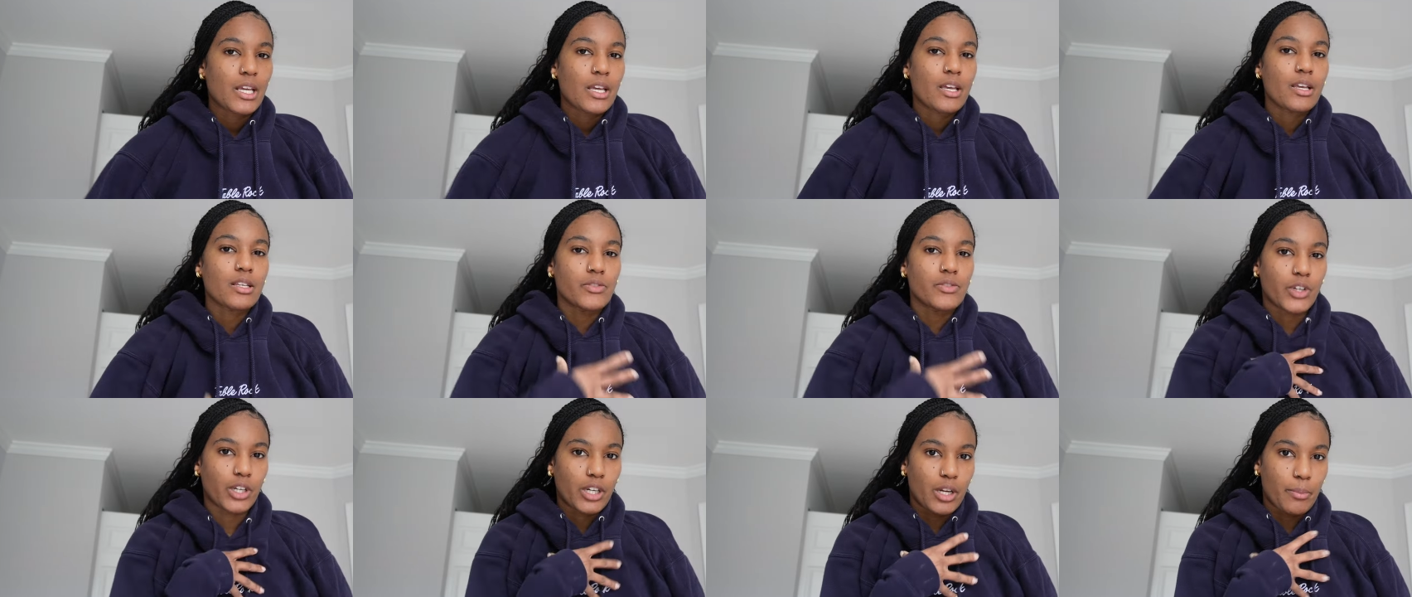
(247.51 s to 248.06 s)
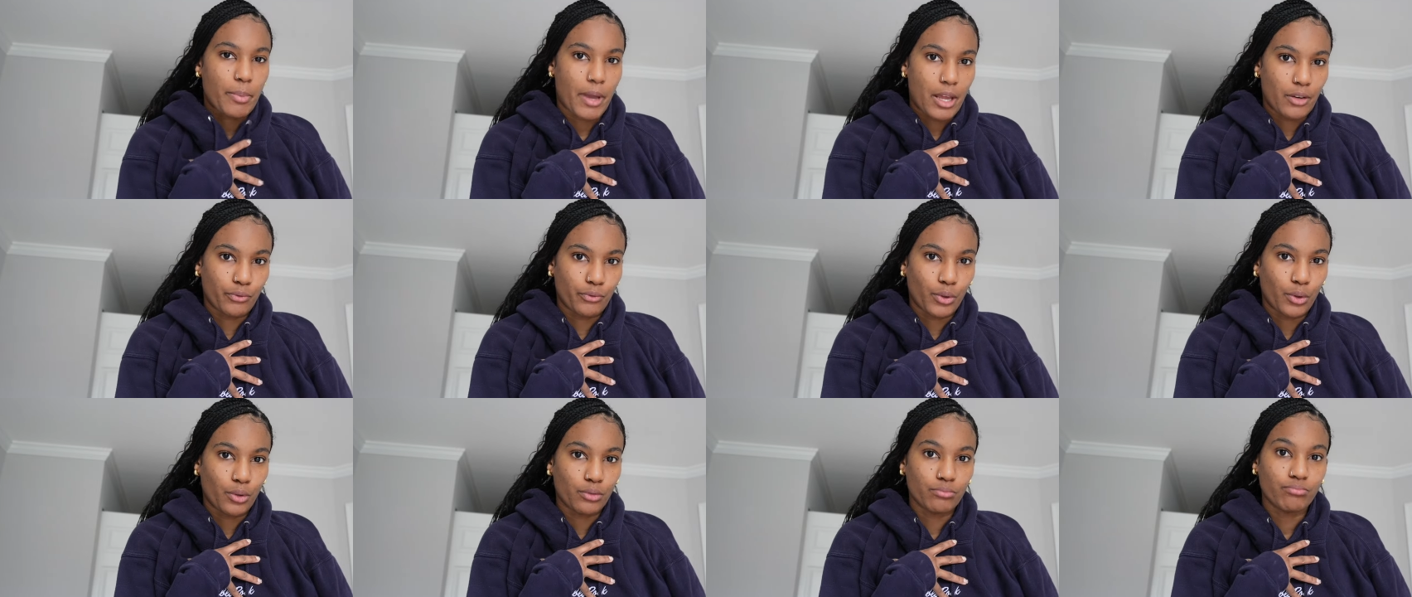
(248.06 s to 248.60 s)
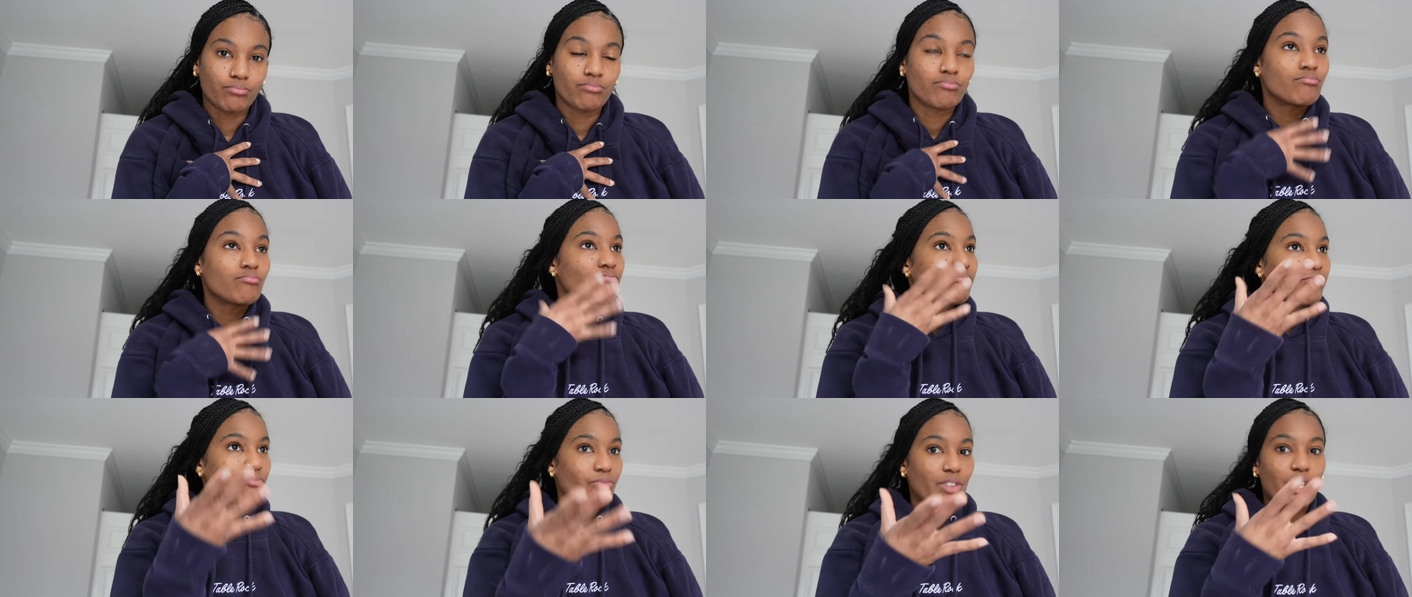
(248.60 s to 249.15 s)
is very painful.
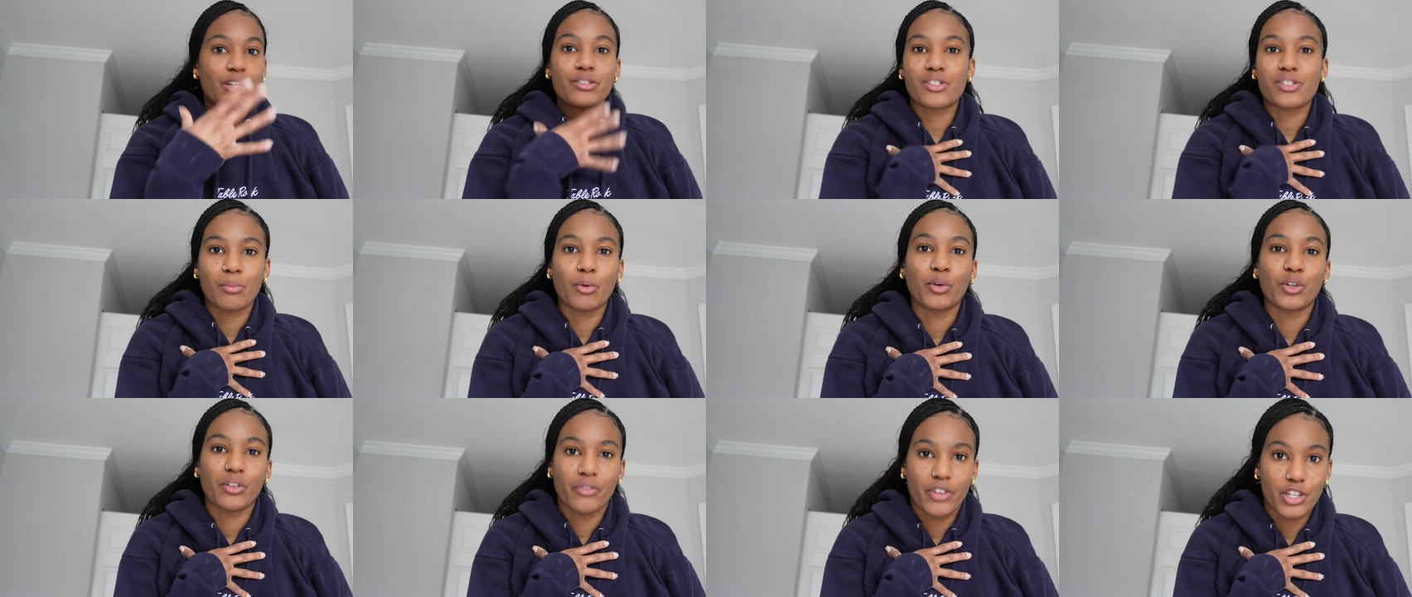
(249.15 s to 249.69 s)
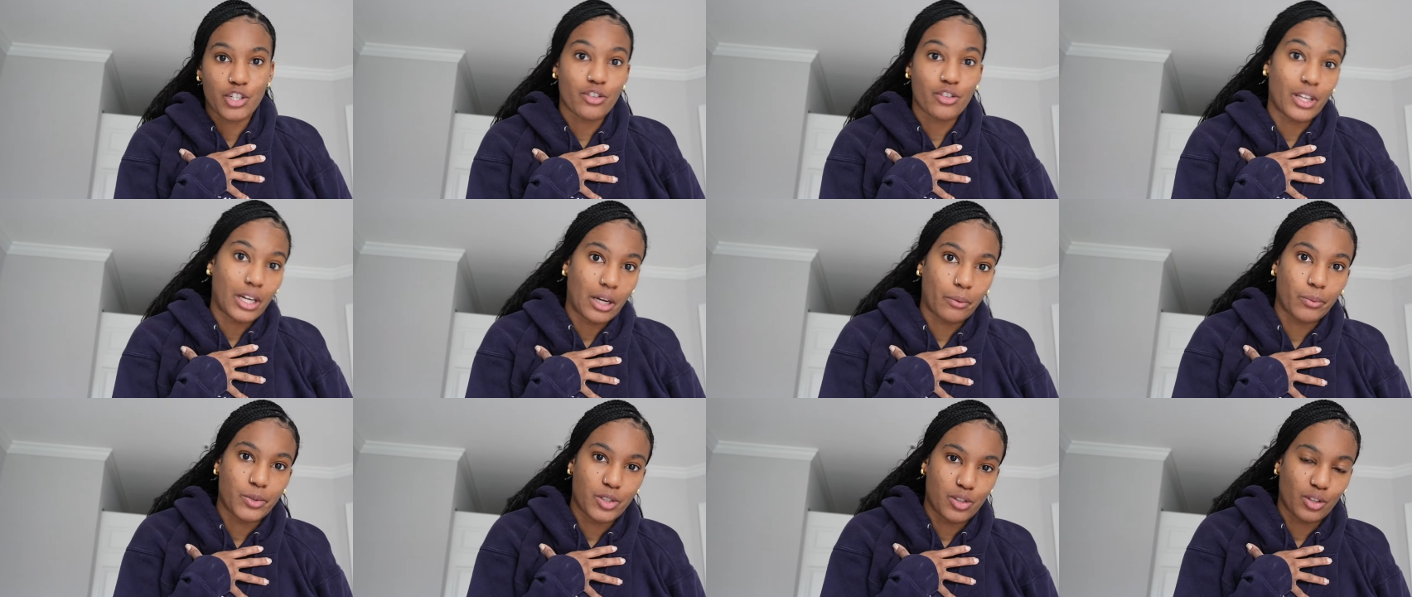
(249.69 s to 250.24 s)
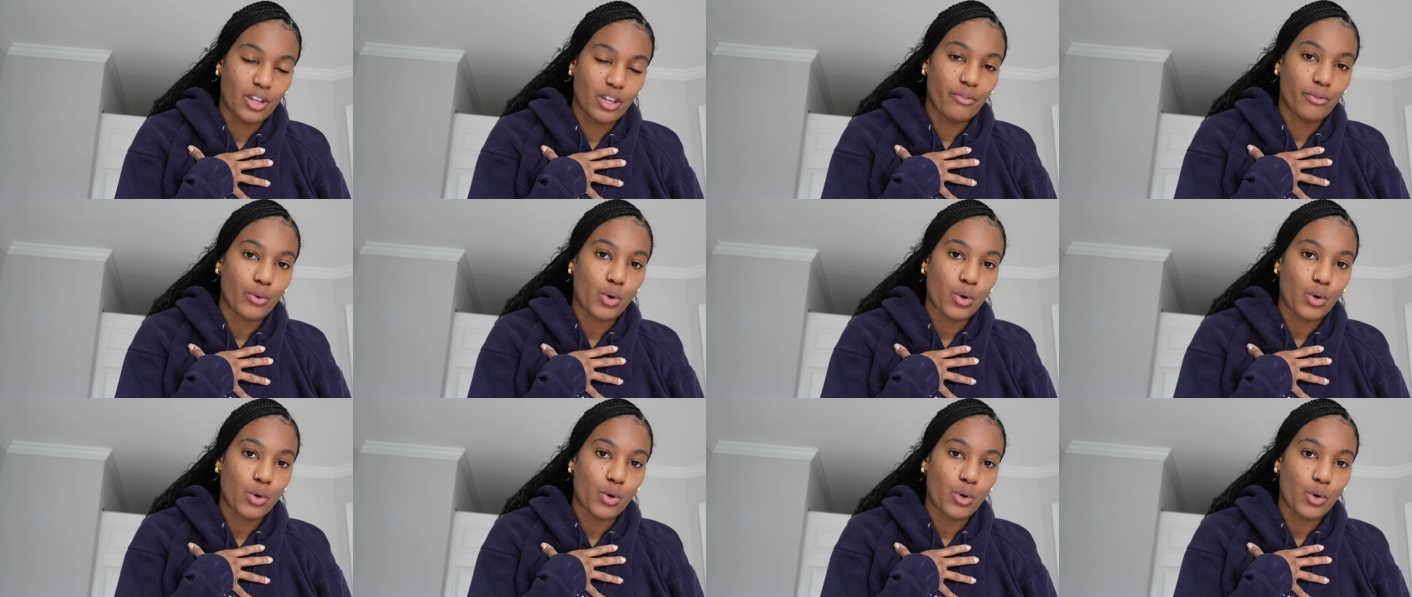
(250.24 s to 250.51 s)
There's the motivation that I was looking